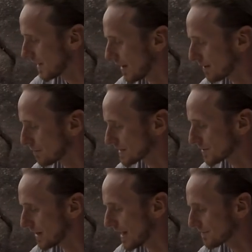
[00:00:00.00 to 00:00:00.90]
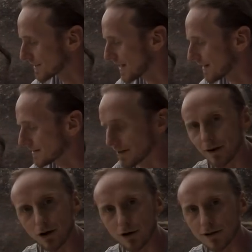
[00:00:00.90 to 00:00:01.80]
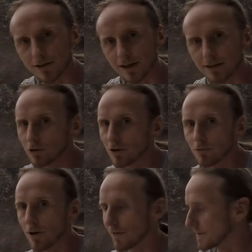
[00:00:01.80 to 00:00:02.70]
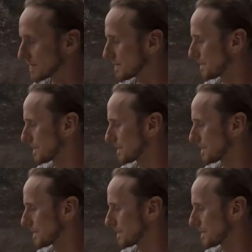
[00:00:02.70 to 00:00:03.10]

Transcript: otherwise you'll have sand in the locks and you don't want this.